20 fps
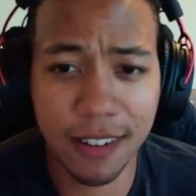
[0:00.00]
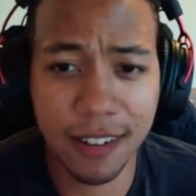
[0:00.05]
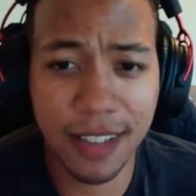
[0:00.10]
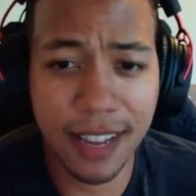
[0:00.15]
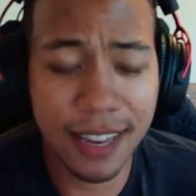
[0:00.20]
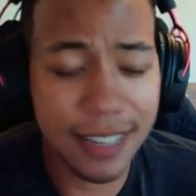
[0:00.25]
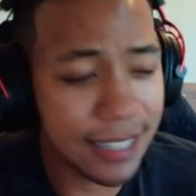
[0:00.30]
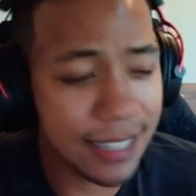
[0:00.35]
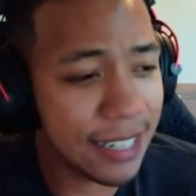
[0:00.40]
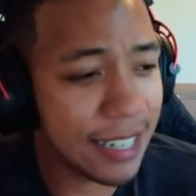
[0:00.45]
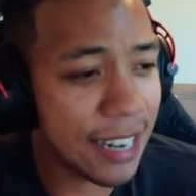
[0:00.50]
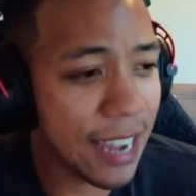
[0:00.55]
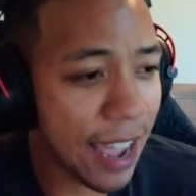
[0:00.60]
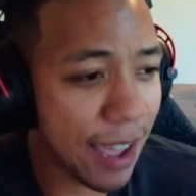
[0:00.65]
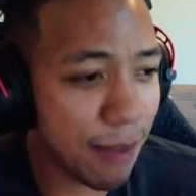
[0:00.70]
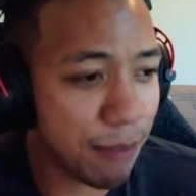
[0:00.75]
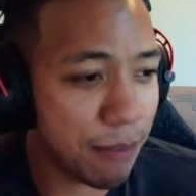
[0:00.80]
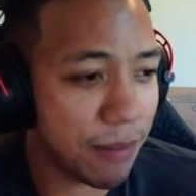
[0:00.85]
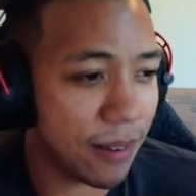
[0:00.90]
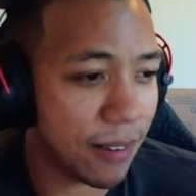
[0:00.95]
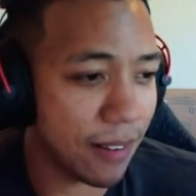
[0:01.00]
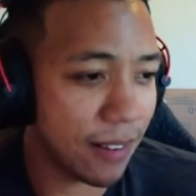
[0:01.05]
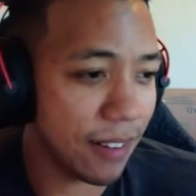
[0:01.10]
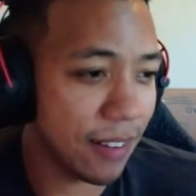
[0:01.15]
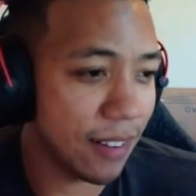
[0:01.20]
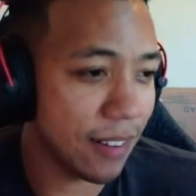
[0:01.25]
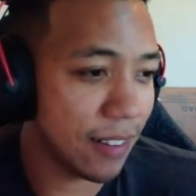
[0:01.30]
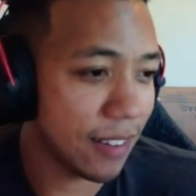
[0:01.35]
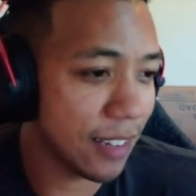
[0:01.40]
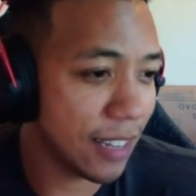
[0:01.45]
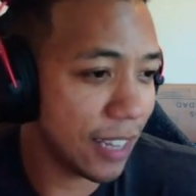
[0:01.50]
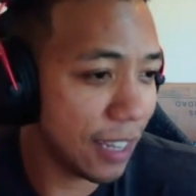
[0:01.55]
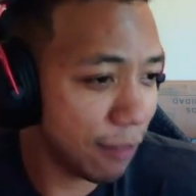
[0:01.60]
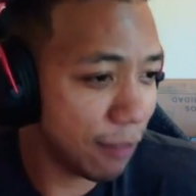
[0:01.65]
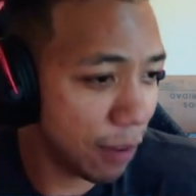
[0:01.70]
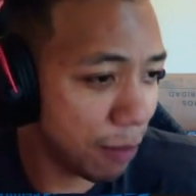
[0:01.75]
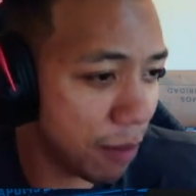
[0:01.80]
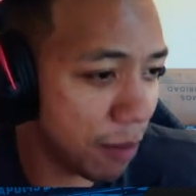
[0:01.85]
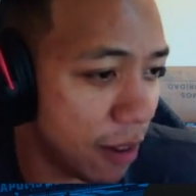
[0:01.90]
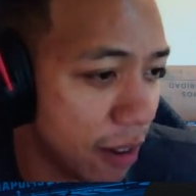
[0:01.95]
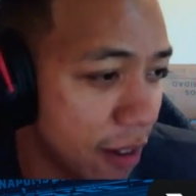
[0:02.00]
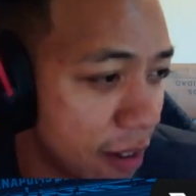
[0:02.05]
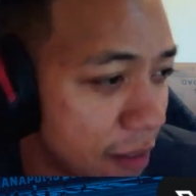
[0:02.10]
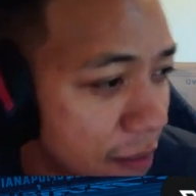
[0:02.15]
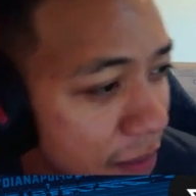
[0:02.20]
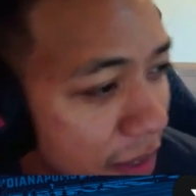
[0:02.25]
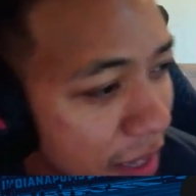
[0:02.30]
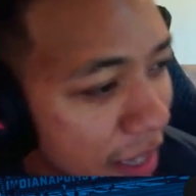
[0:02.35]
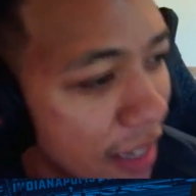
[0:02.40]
That didn't happen. Gave up on him.